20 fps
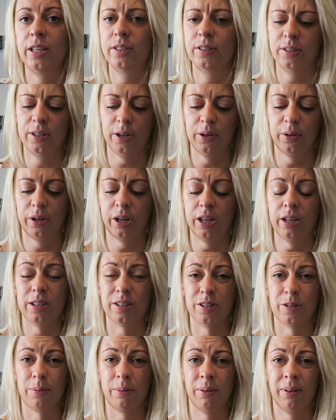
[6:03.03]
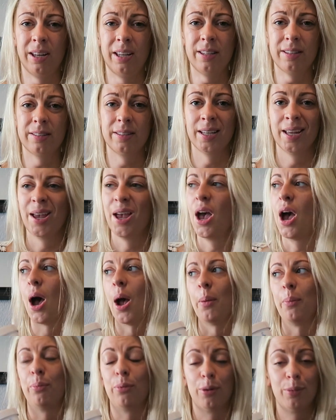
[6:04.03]
it's so good, and to be honest,
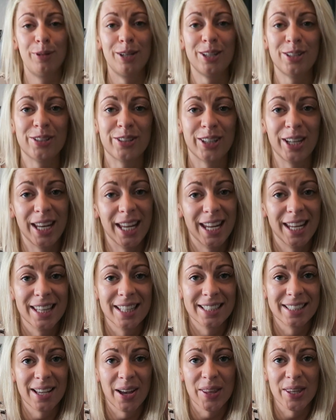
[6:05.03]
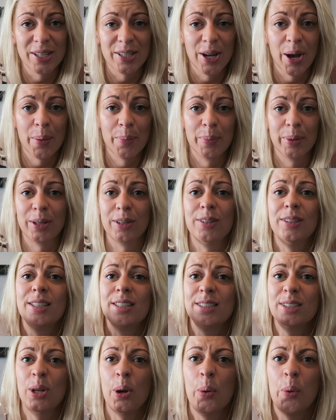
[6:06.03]
I'm probably just gonna eat this out of the tub because
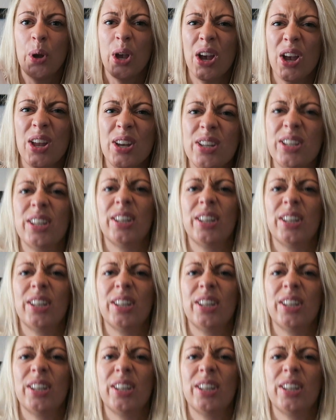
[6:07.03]
it's so good.